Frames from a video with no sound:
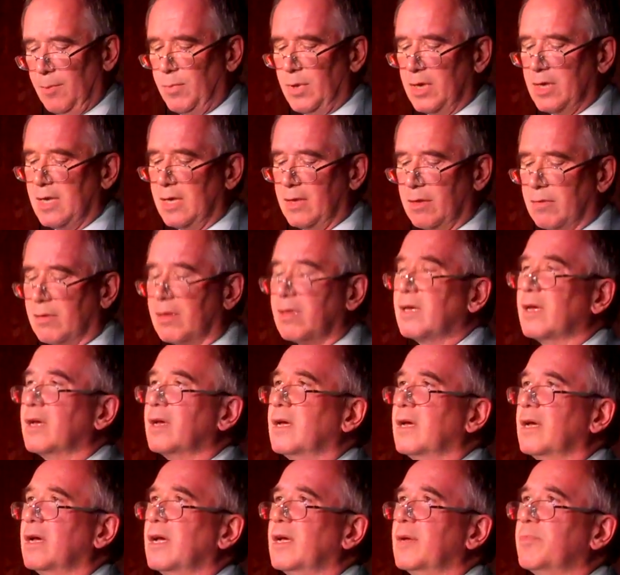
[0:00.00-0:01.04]

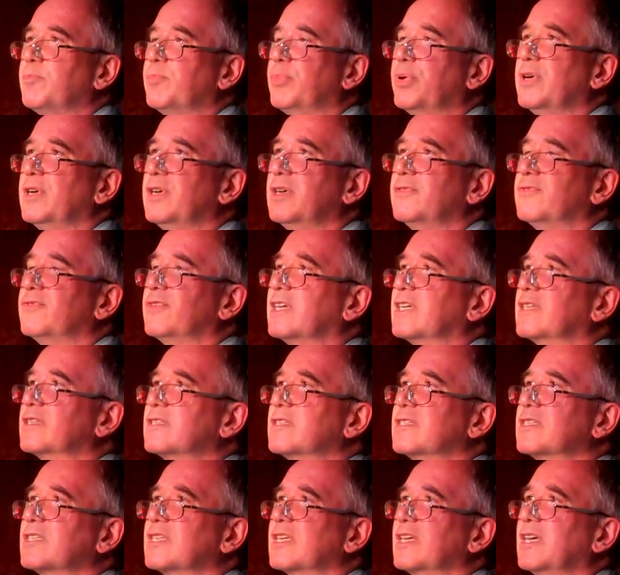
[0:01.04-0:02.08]
beneath her
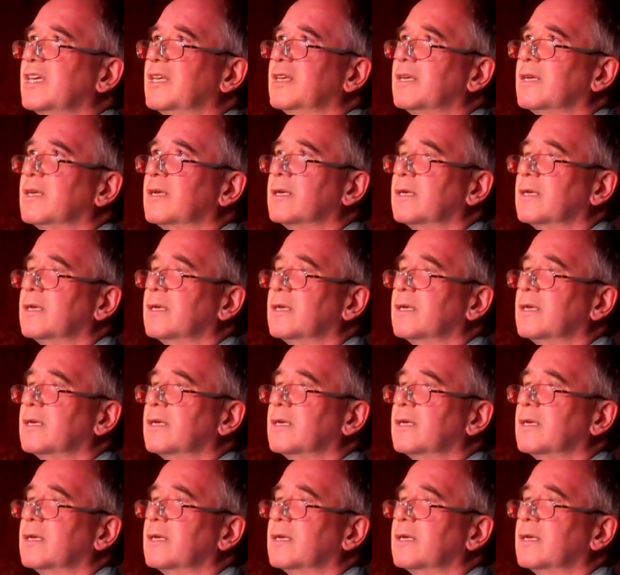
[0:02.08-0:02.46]
perfect skin.